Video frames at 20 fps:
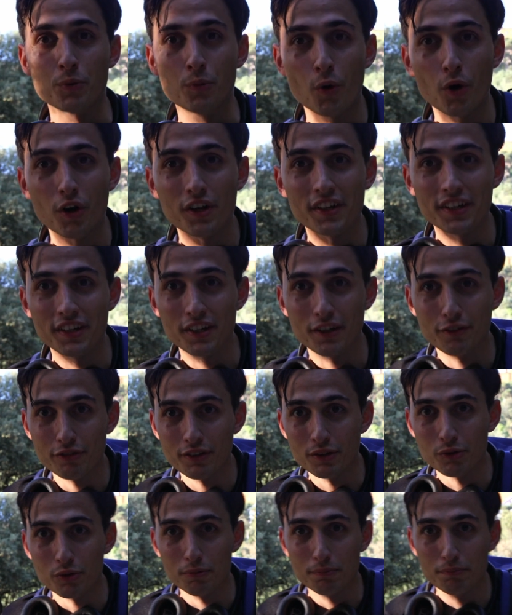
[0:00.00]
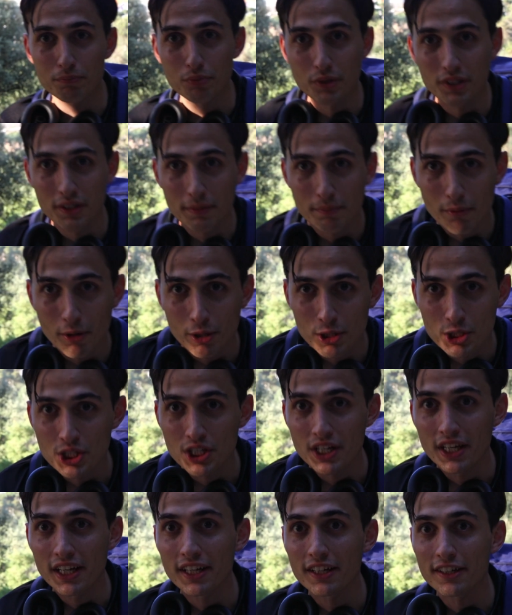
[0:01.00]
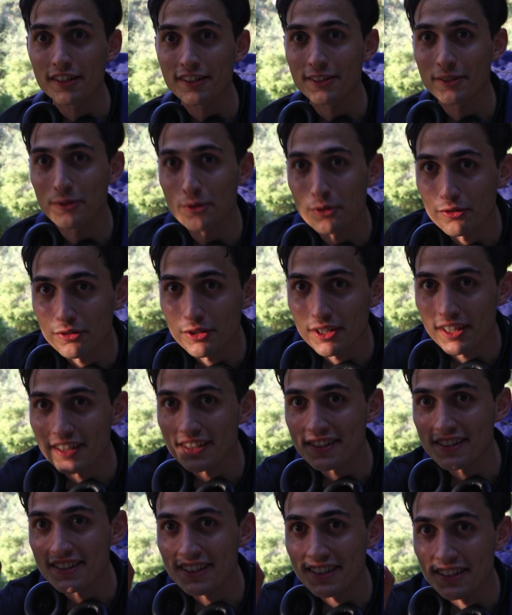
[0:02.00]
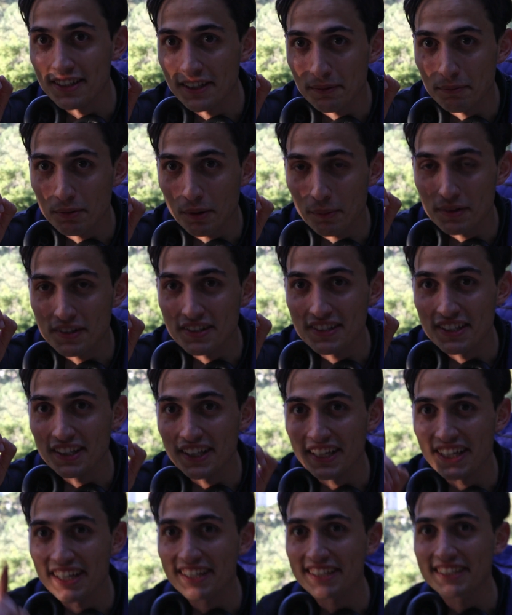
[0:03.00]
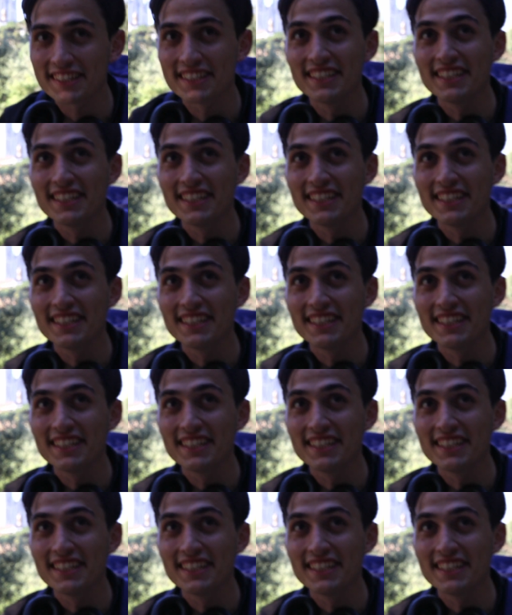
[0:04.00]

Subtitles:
walking and I think we're pretty much here. I don't know if you can see, you can probably see it here.